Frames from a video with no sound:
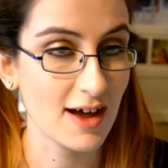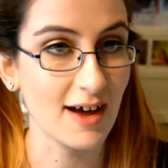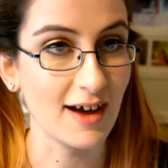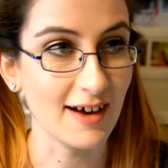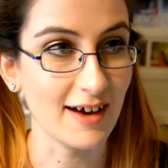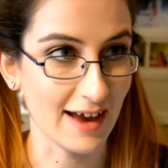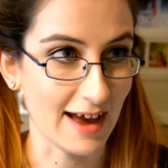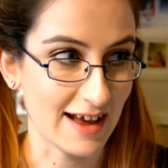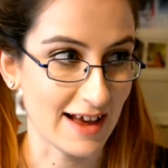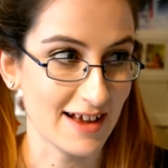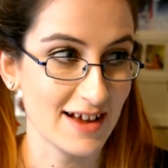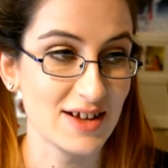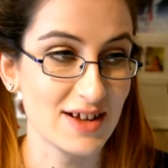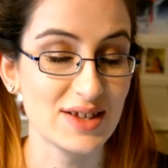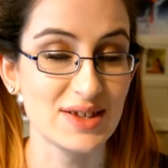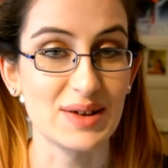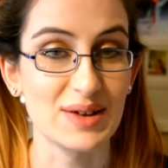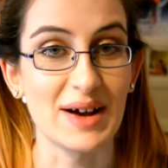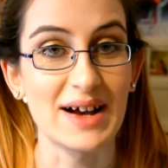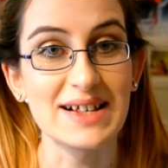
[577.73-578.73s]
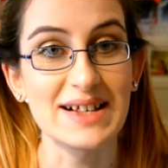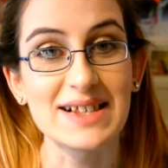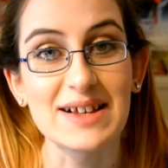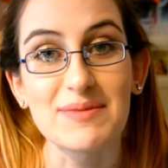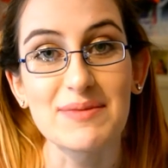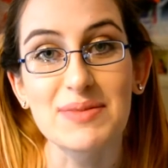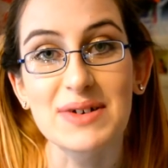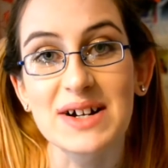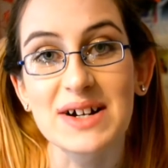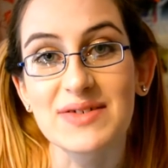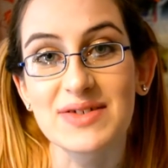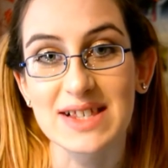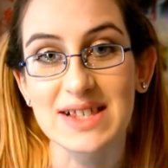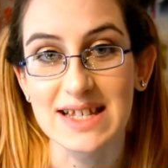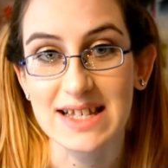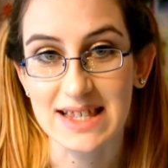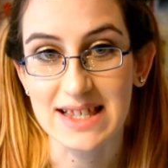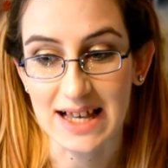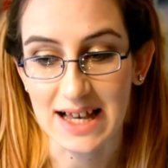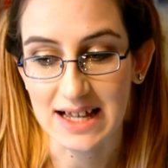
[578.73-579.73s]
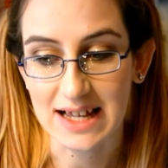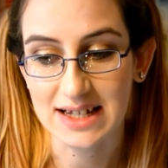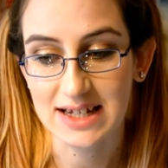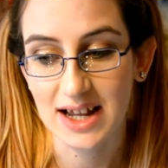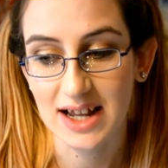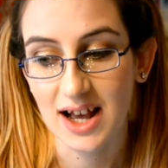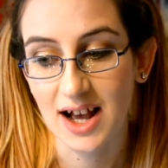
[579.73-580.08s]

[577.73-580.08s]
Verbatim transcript: Okay, so as I've previously said,